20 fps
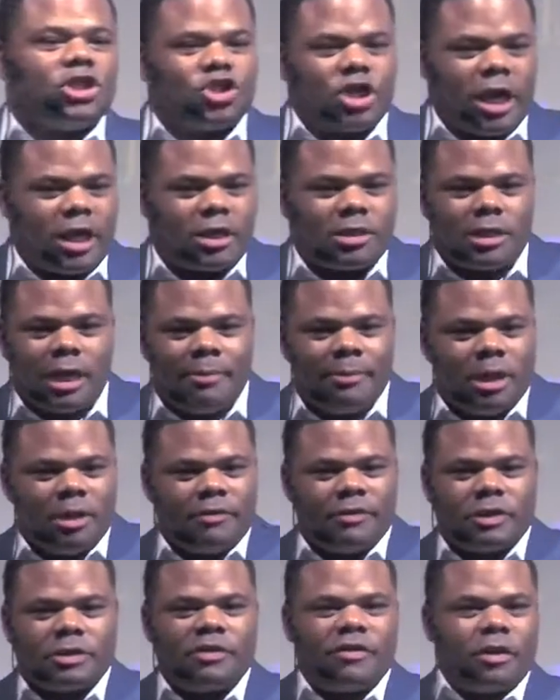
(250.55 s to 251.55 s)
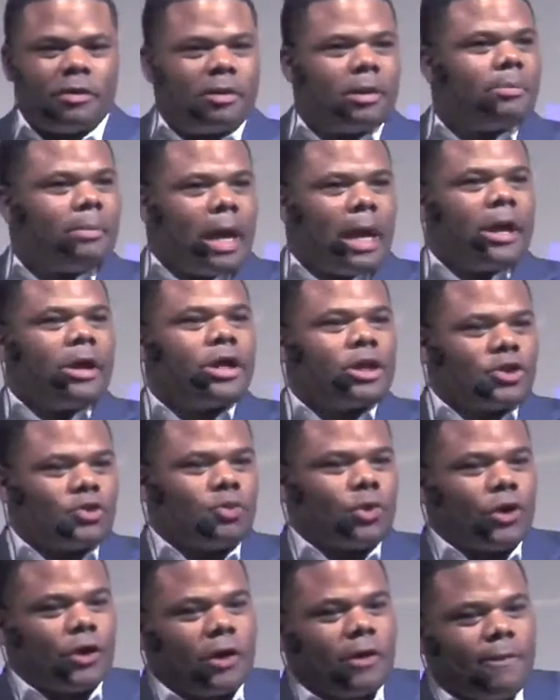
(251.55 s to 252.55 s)
Jakes. How many of us admire his
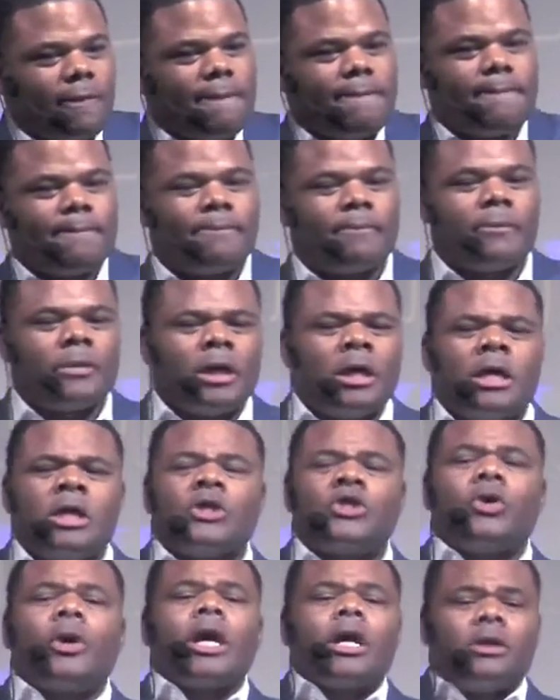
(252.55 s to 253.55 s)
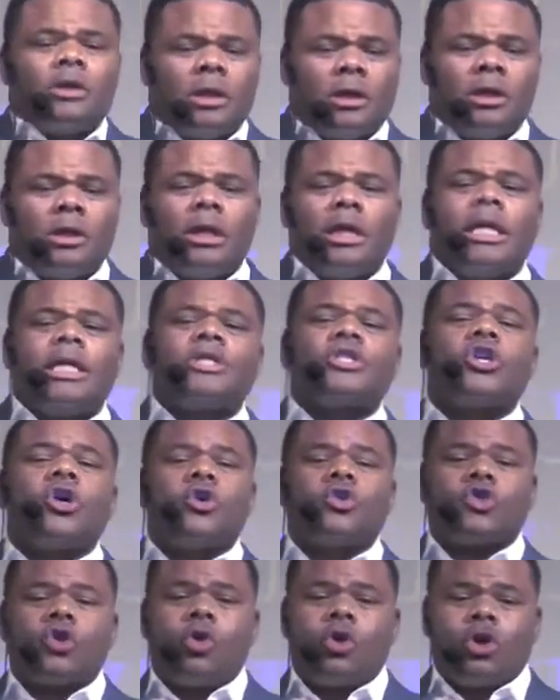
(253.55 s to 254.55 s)
work? So the list
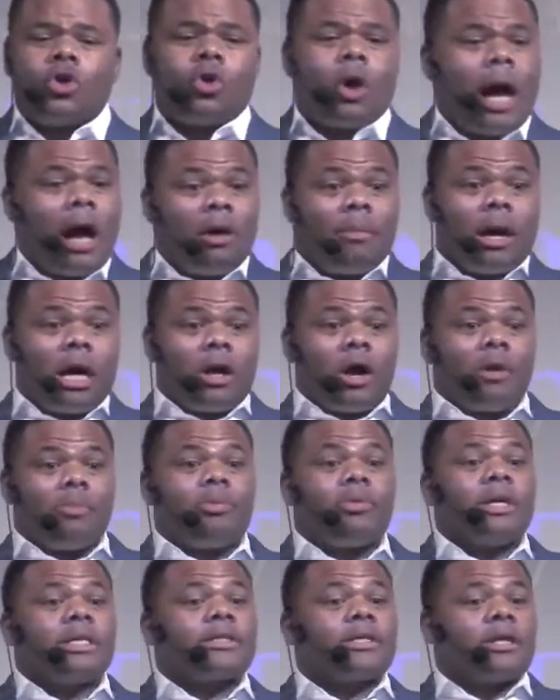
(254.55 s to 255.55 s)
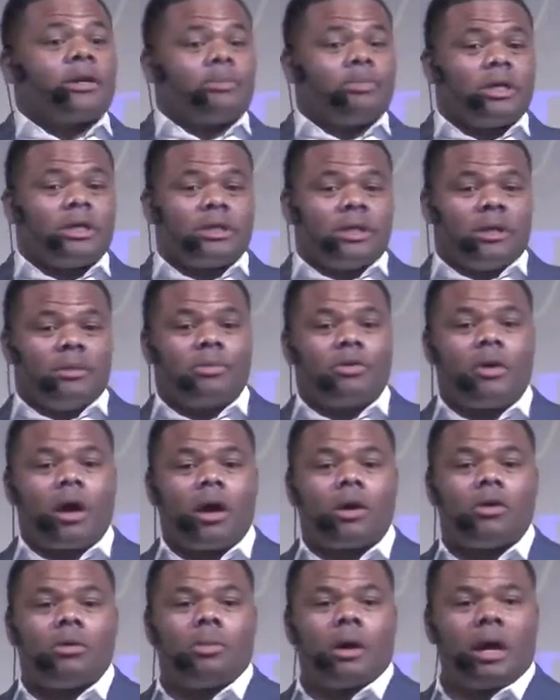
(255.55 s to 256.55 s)
goes on and on. How about our president, President
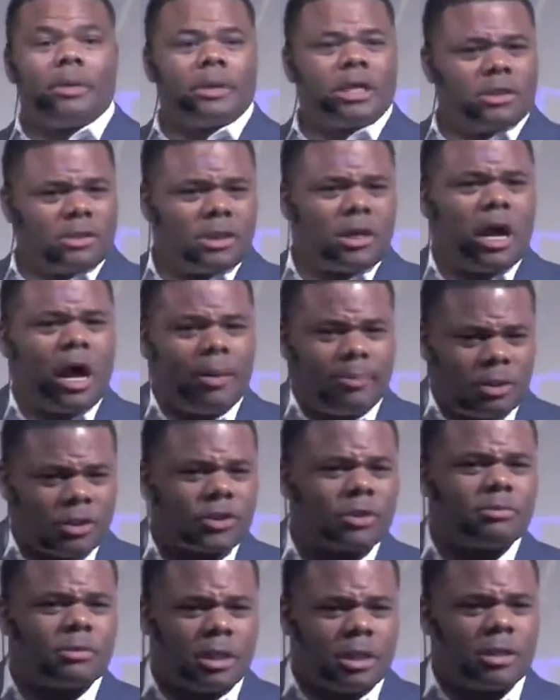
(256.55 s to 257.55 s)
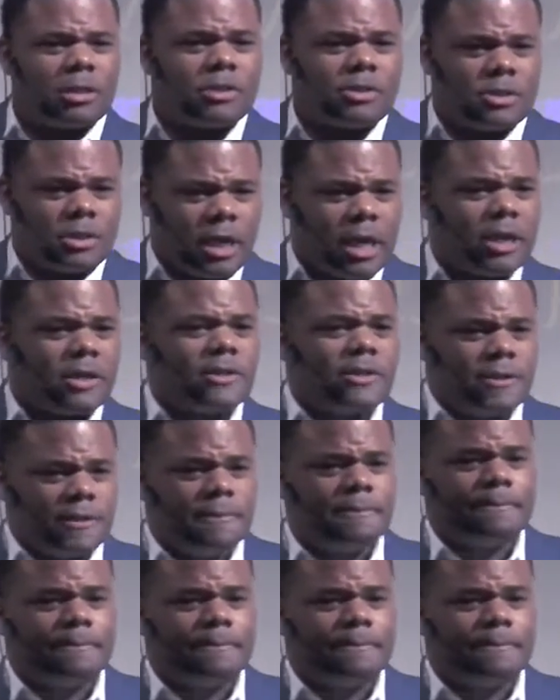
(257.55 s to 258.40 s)
Barack Obama? He's accomplishing things, yes?